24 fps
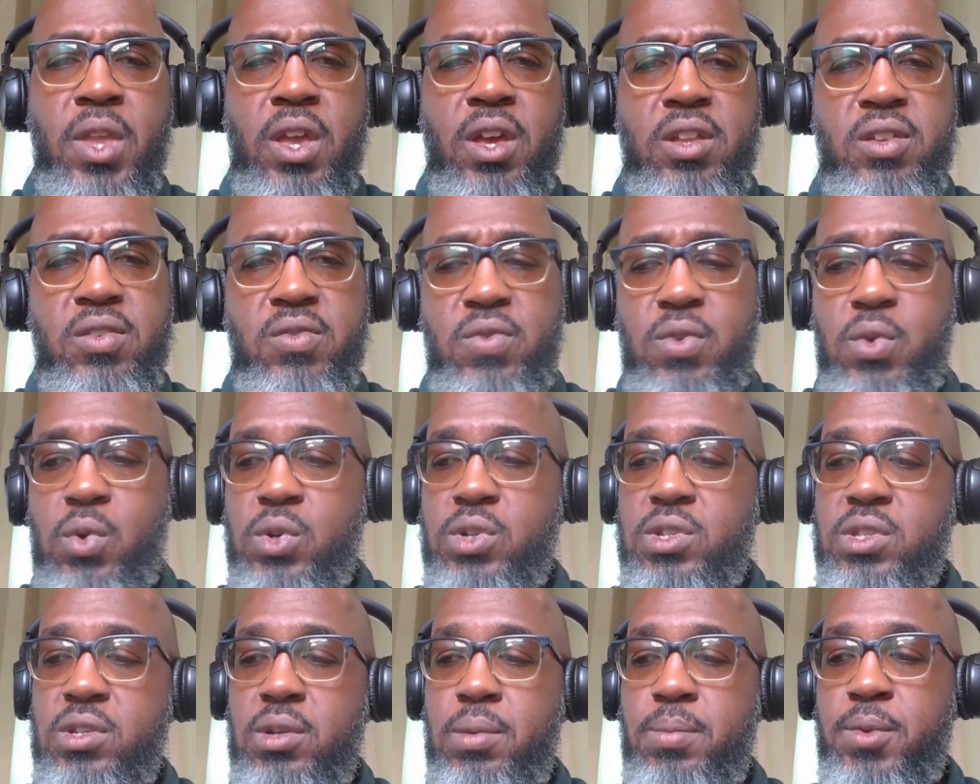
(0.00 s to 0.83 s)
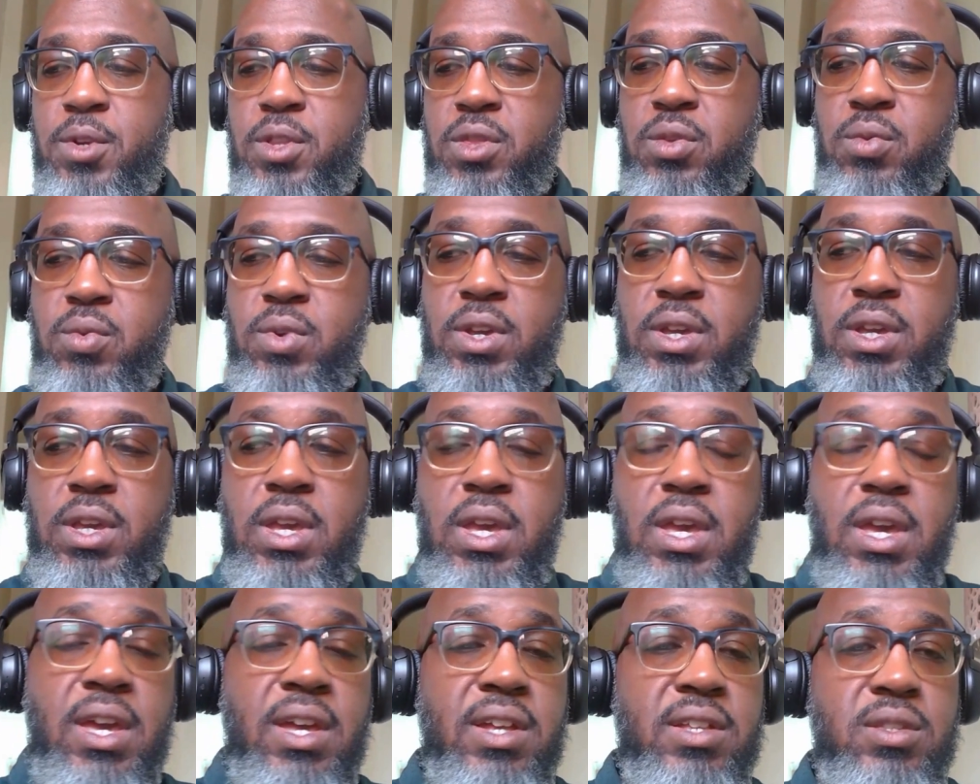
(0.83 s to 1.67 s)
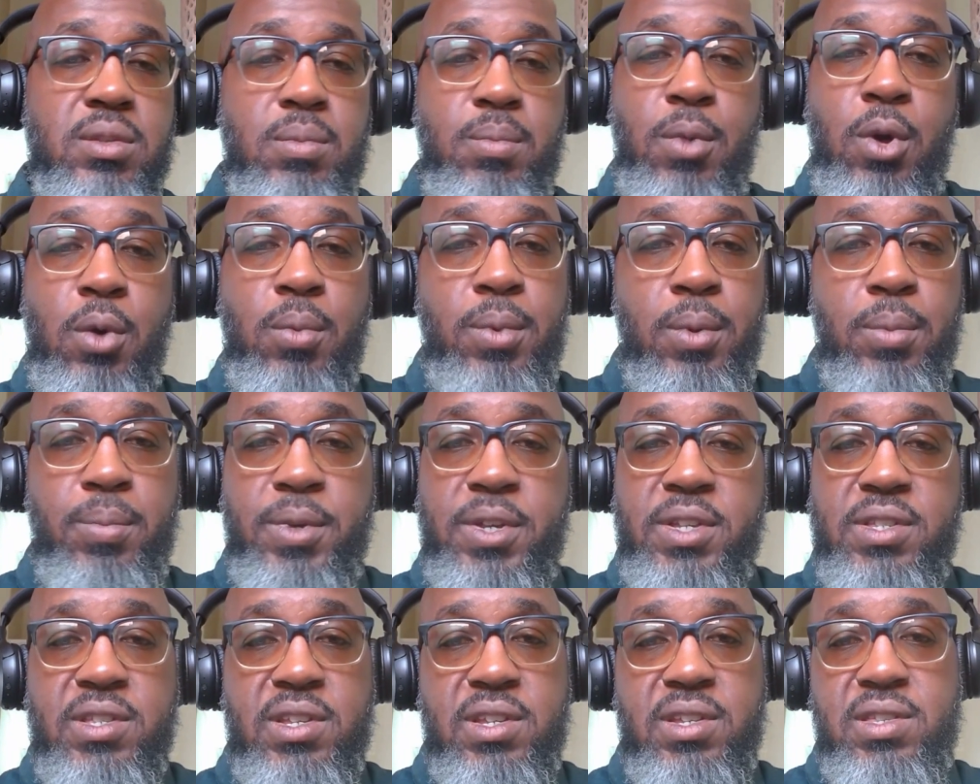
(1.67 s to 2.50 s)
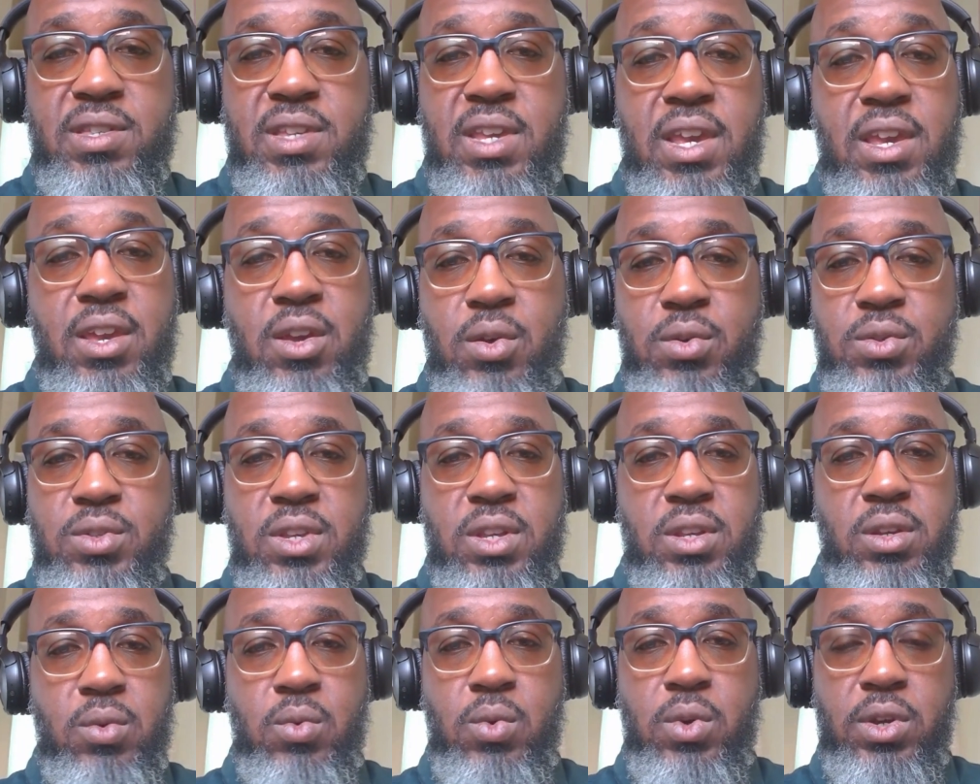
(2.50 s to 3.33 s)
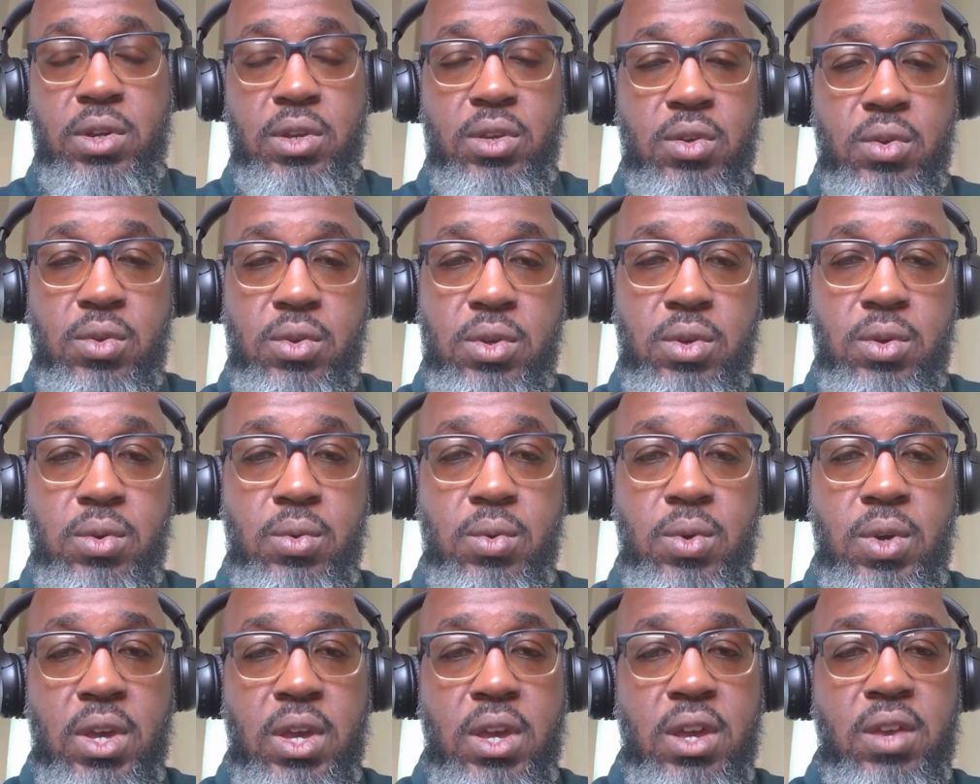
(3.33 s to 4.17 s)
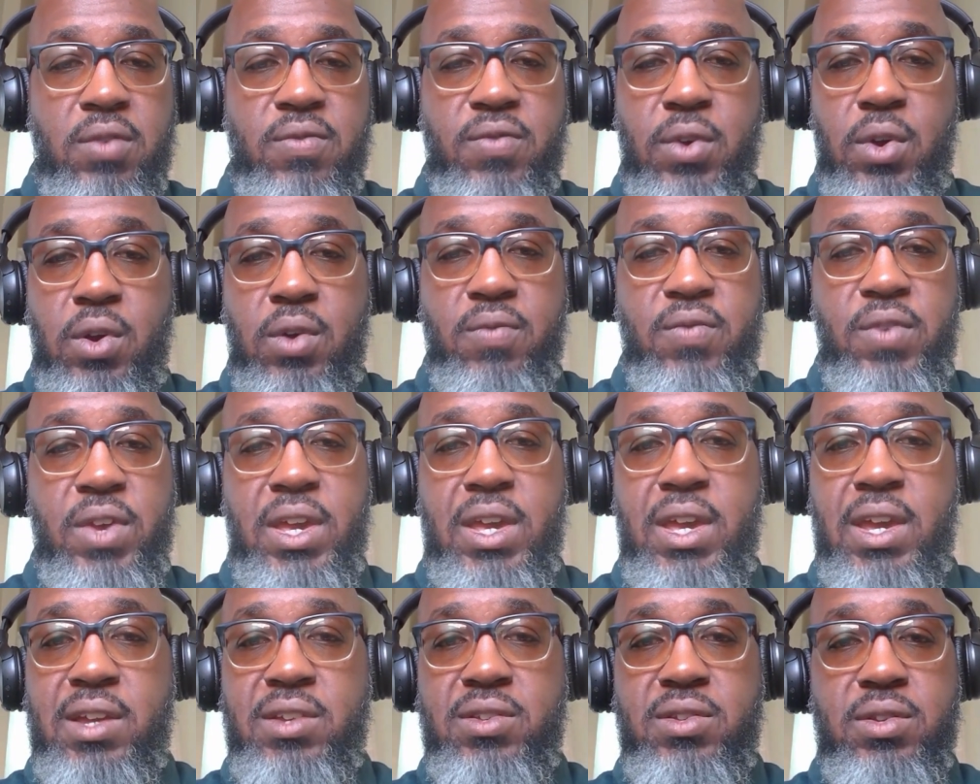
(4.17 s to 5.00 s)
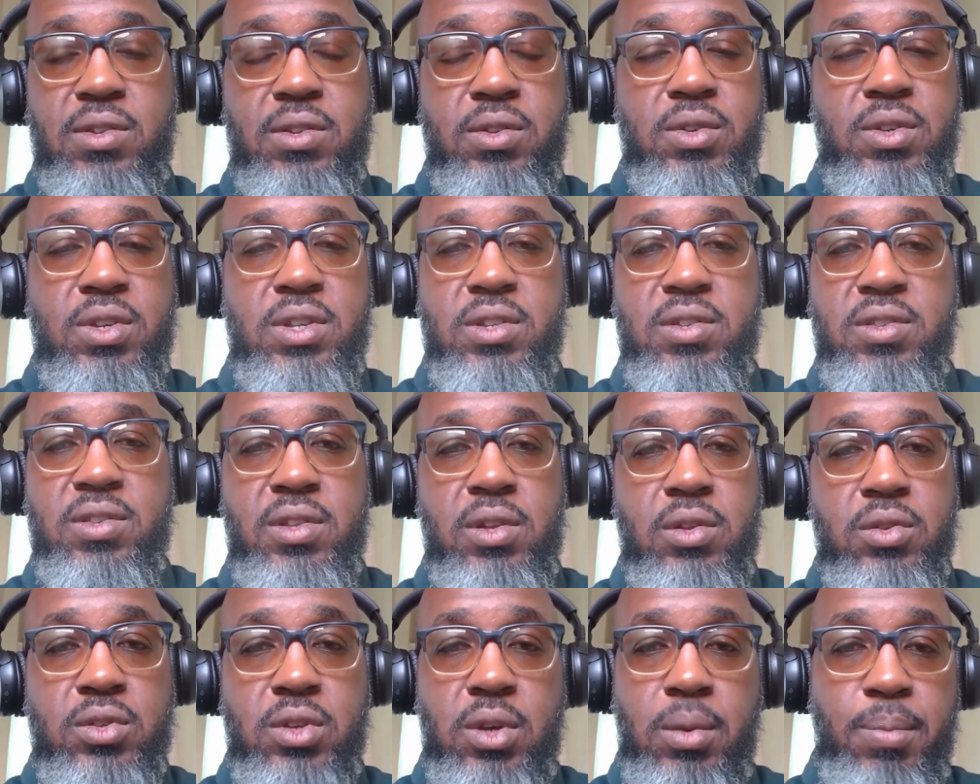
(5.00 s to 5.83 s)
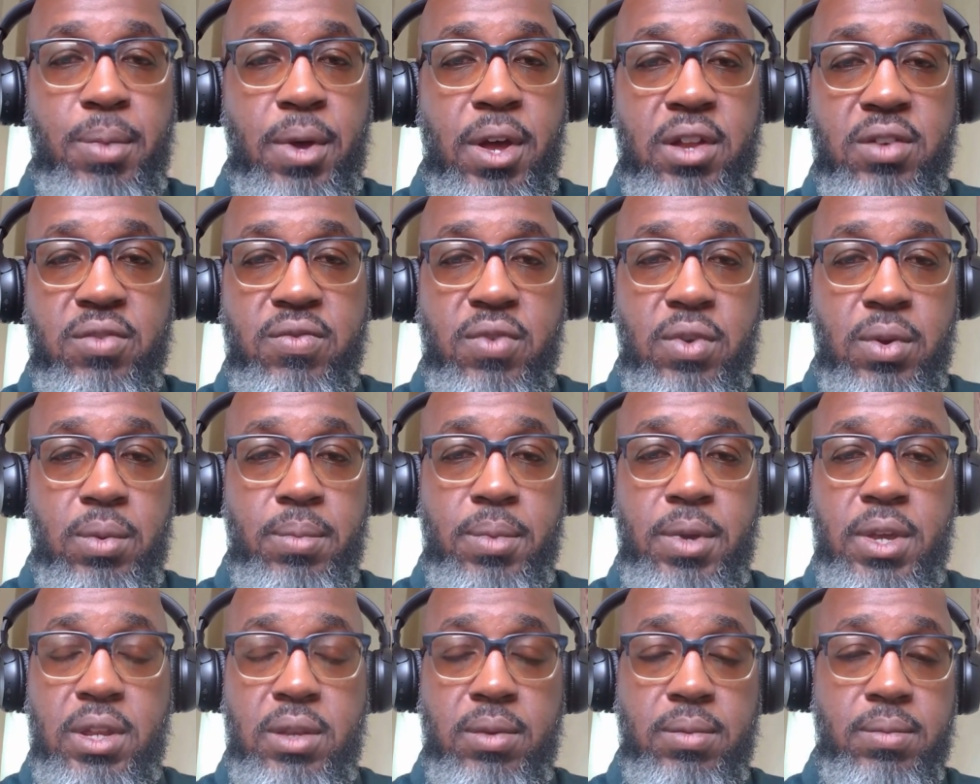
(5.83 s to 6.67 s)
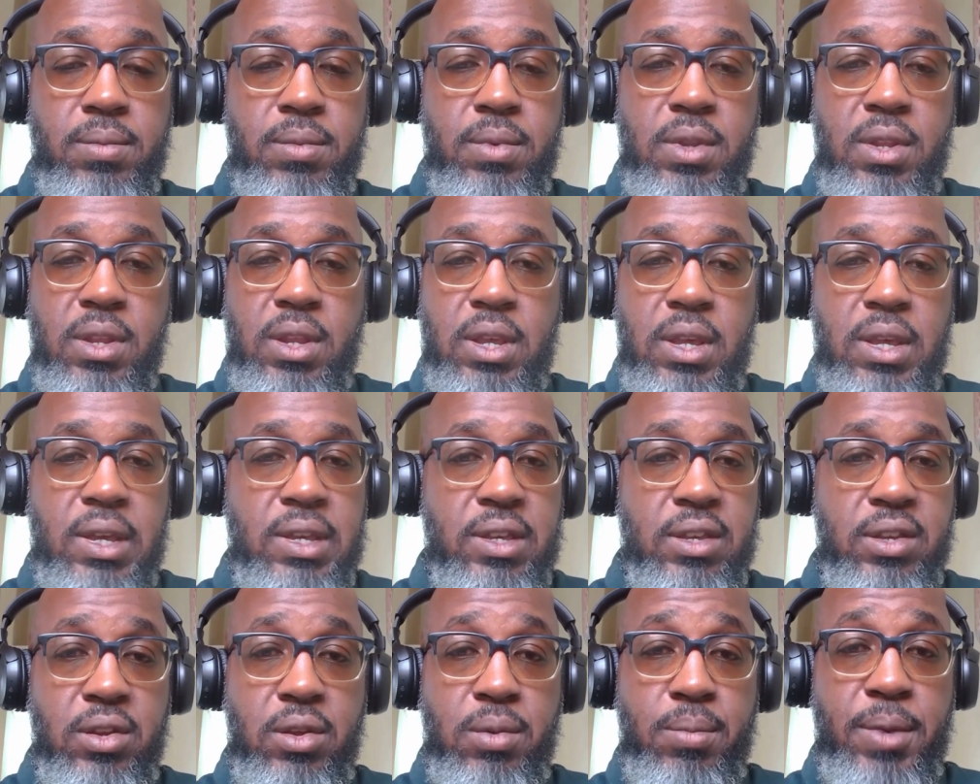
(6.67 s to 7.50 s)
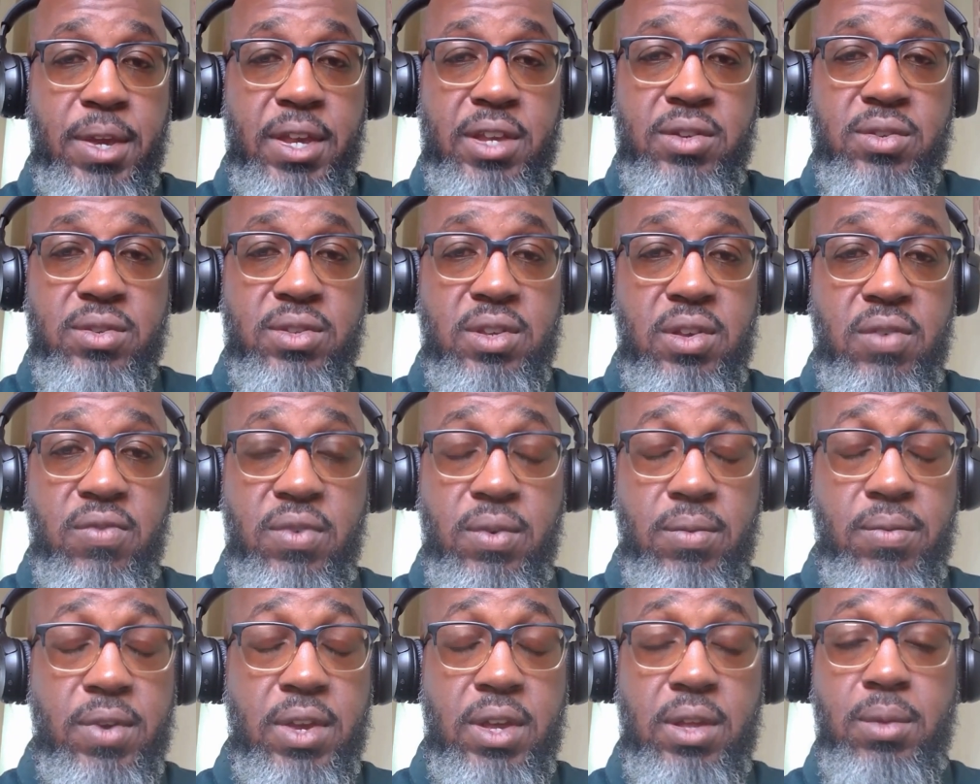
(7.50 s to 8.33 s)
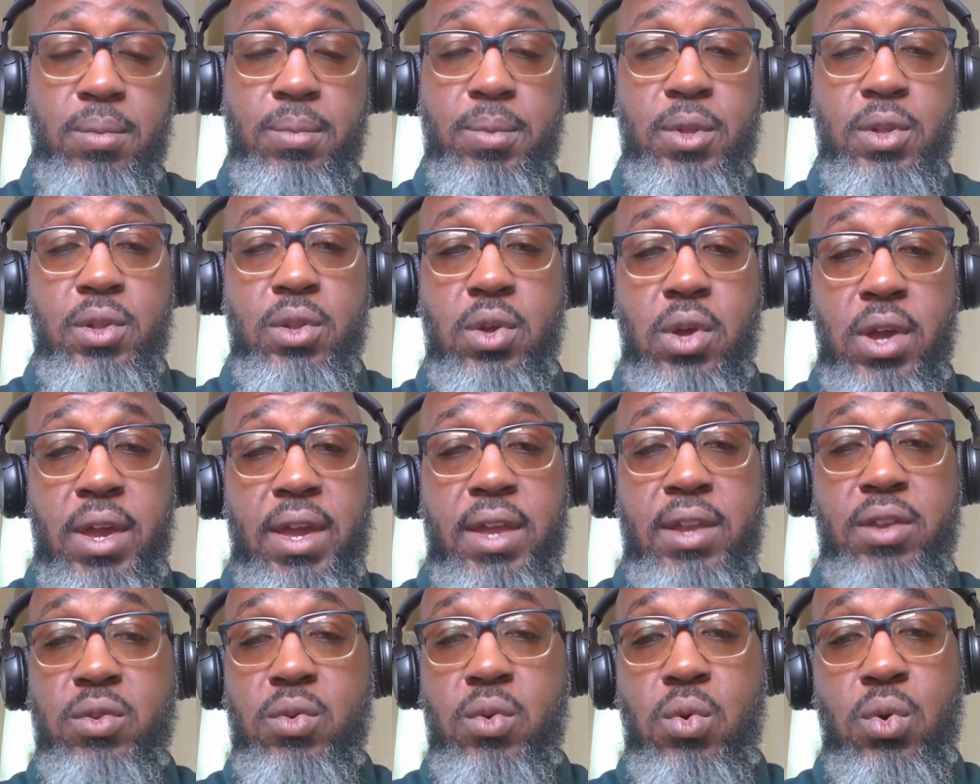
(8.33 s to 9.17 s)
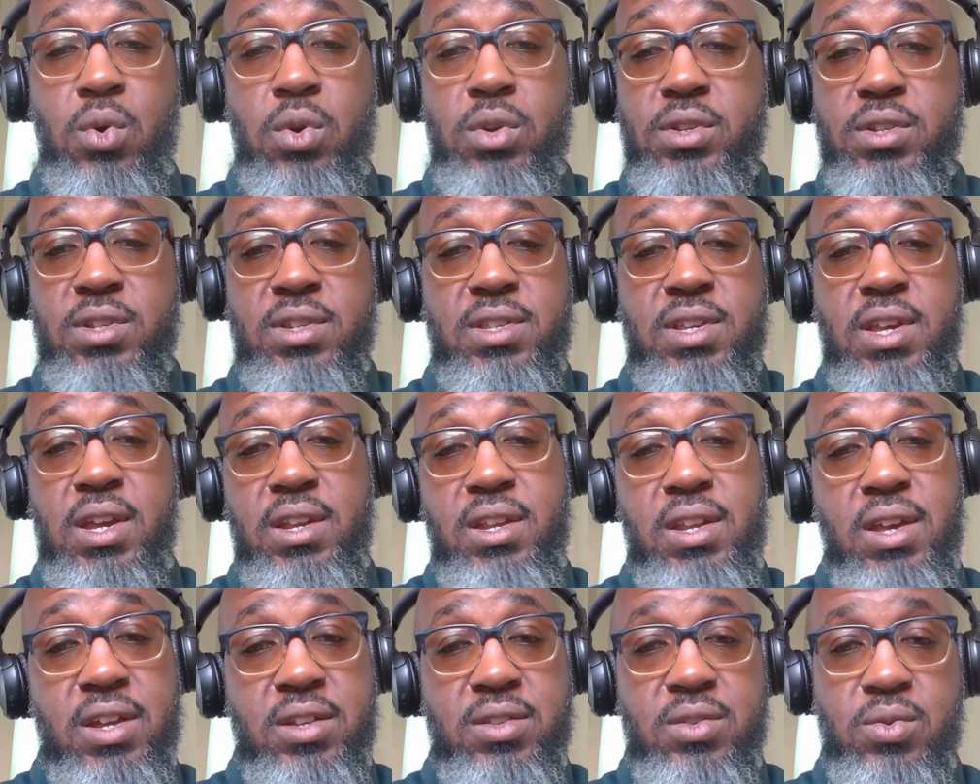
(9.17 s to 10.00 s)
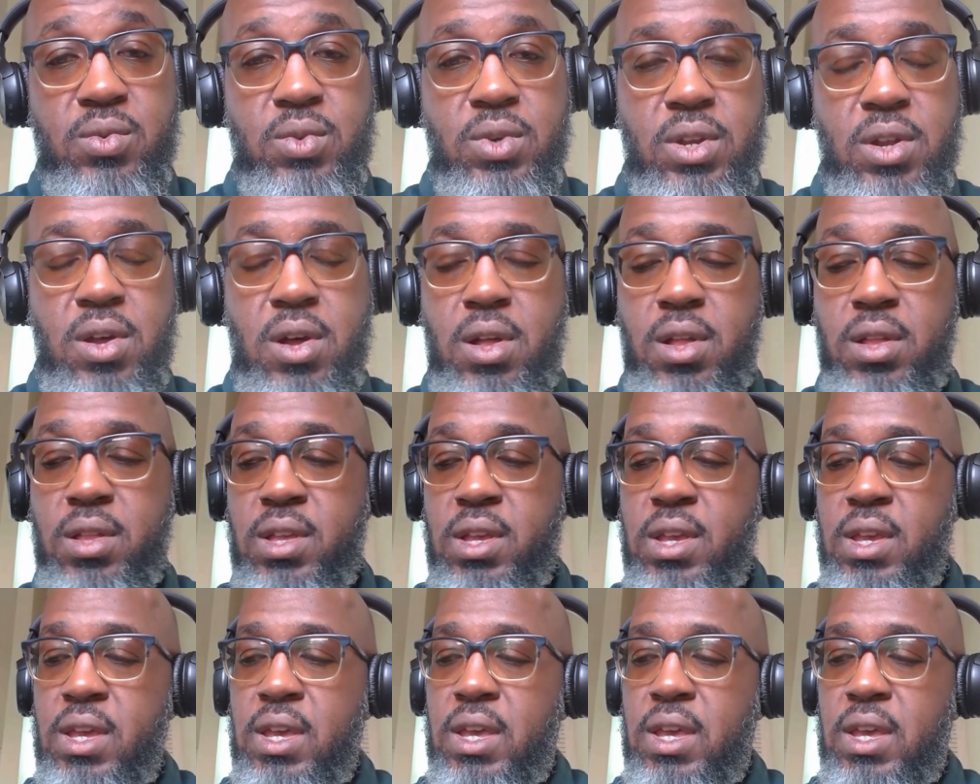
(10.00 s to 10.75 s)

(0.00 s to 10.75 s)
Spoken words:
And then of course, number three, it's a mobile business. It goes anywhere you do. If you're on vacation, you can still jump on for a bit and make yourself available and or decide not to at all.